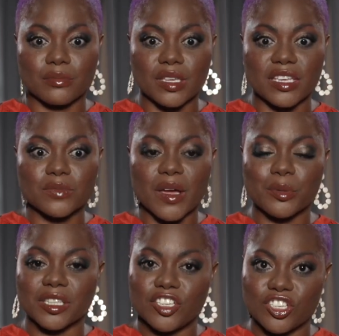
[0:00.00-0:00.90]
is my
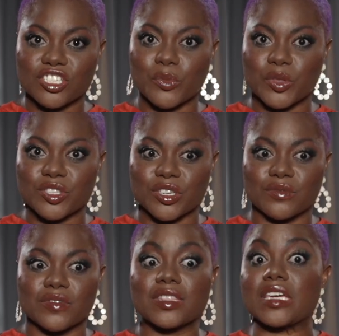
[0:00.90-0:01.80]
relationship with
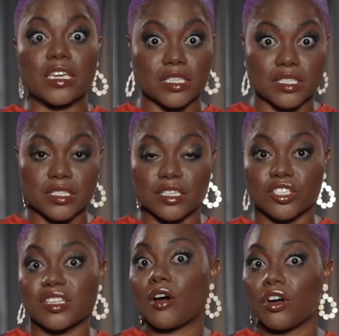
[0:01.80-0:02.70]
certain things, such
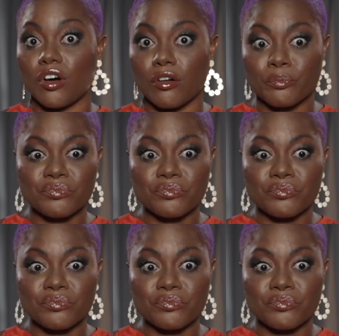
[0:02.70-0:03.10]
as alcohol.